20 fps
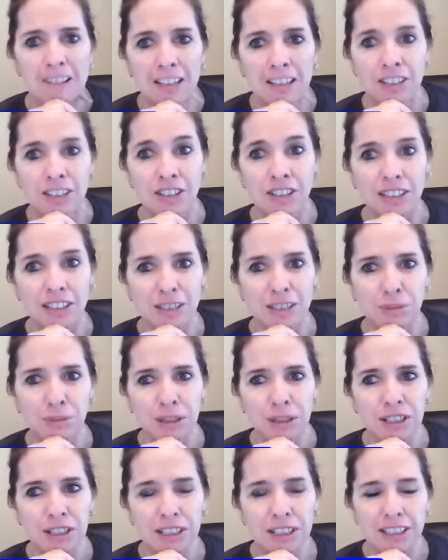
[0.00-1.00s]
So that's
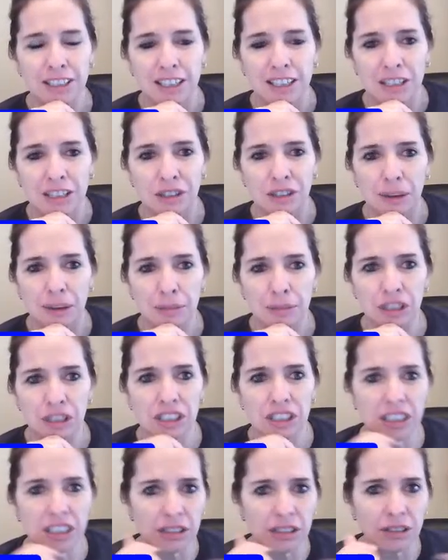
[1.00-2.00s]
pretty good. So I'm just
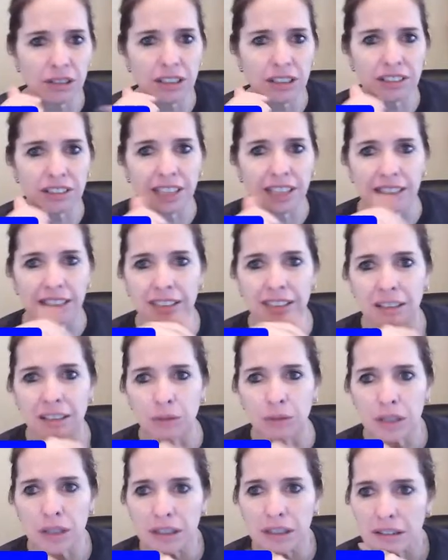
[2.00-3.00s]
going to do a little testing
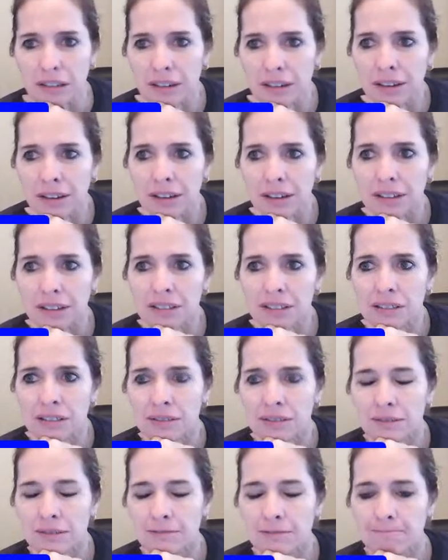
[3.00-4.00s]
with
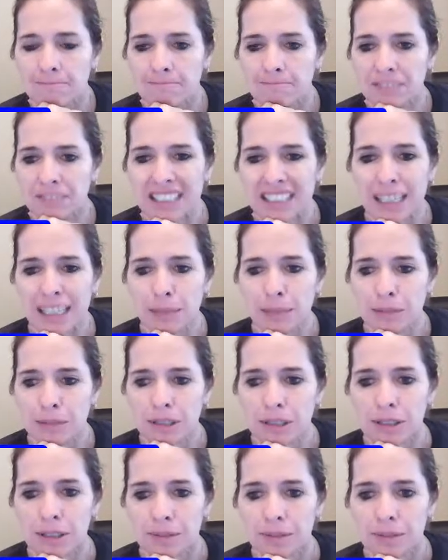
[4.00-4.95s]
Teams.